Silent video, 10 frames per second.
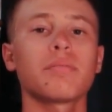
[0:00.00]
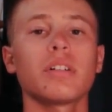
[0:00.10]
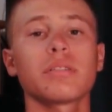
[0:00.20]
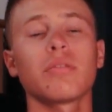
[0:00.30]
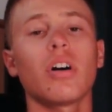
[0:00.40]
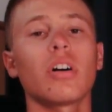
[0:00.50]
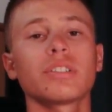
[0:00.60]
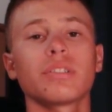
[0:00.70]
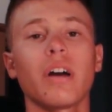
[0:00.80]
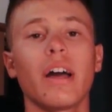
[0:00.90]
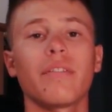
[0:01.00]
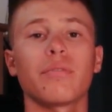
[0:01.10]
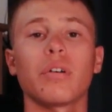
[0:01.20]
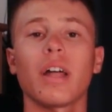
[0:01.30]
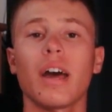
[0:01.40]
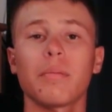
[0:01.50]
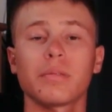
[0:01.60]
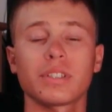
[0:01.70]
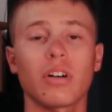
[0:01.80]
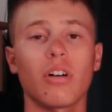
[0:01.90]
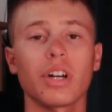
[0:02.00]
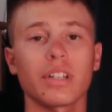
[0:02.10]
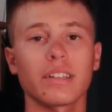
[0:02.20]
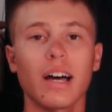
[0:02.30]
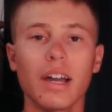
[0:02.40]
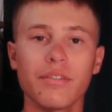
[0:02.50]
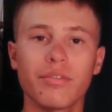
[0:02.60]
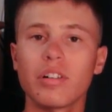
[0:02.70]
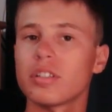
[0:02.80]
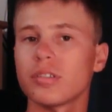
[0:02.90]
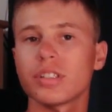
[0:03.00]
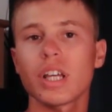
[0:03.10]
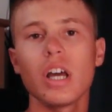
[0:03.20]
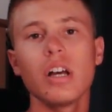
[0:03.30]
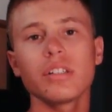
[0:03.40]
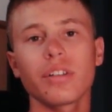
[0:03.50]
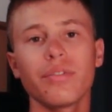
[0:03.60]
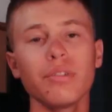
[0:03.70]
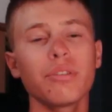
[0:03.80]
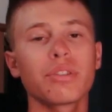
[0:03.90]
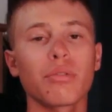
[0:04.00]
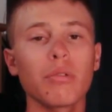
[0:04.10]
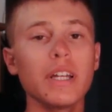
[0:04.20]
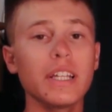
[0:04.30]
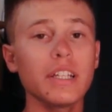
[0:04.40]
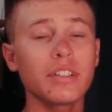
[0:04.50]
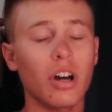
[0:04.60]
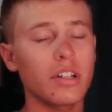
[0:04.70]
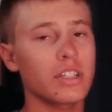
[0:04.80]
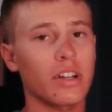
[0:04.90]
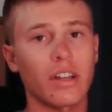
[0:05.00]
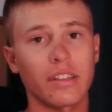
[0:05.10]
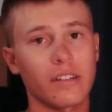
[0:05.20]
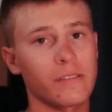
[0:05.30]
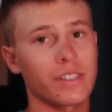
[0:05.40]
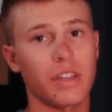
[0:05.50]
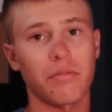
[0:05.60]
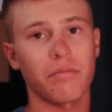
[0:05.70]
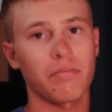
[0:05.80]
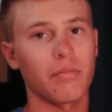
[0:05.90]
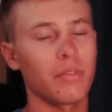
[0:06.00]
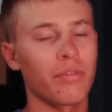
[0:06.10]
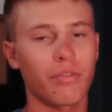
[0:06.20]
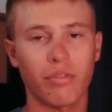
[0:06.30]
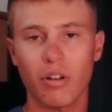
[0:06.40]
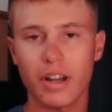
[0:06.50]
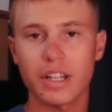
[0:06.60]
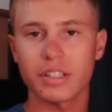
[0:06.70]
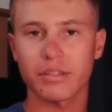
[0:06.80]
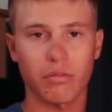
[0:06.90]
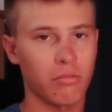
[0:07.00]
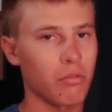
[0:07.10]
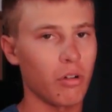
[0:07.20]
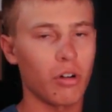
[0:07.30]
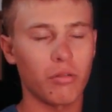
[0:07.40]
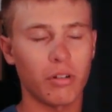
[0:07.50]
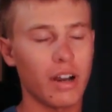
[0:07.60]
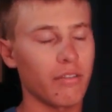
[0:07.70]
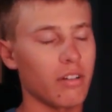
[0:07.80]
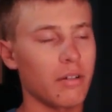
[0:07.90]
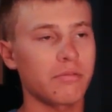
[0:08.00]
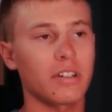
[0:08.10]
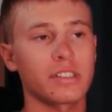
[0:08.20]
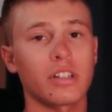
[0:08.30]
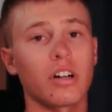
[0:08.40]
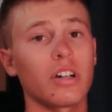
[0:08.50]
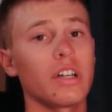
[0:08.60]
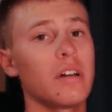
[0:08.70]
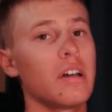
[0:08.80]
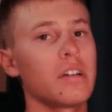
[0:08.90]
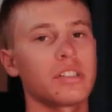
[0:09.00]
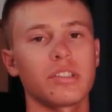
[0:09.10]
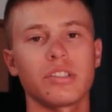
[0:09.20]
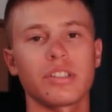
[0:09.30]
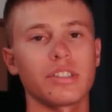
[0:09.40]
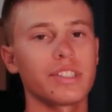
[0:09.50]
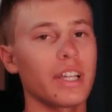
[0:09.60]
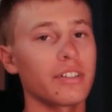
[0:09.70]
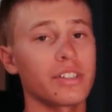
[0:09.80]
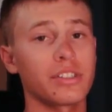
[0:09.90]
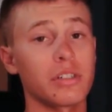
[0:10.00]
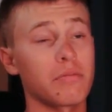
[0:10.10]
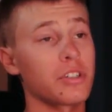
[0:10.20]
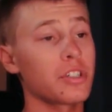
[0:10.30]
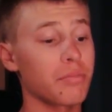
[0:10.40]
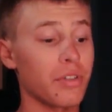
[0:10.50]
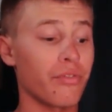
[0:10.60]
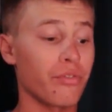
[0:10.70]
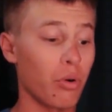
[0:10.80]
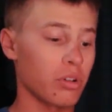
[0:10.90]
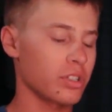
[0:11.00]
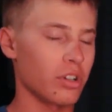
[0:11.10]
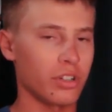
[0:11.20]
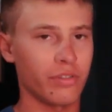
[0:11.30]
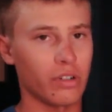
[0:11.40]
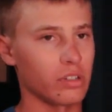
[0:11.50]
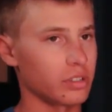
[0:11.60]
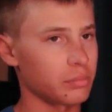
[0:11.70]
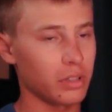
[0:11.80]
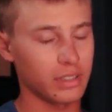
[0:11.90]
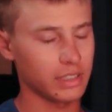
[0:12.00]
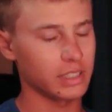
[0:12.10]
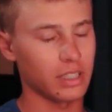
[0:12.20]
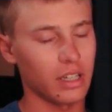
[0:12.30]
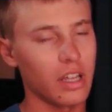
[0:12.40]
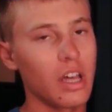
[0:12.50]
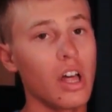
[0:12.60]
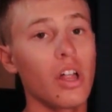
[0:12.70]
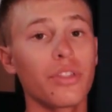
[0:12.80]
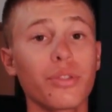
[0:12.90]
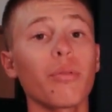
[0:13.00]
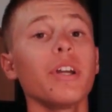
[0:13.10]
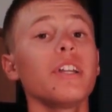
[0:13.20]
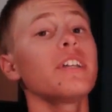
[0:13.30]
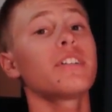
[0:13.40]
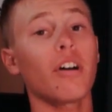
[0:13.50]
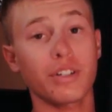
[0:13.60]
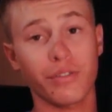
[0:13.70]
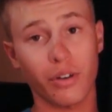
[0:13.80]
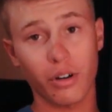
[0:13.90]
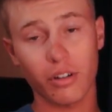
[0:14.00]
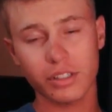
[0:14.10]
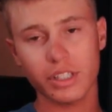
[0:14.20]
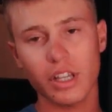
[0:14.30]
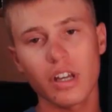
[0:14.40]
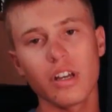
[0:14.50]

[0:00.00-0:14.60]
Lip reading: Plus will also have what Apple's calling live photos. So if you 3D touch, again, that is that phrase or word or whatever Apple wants to call it, which is just insanely stupid. It should be force touch photos, but it's not. 3D touch photos.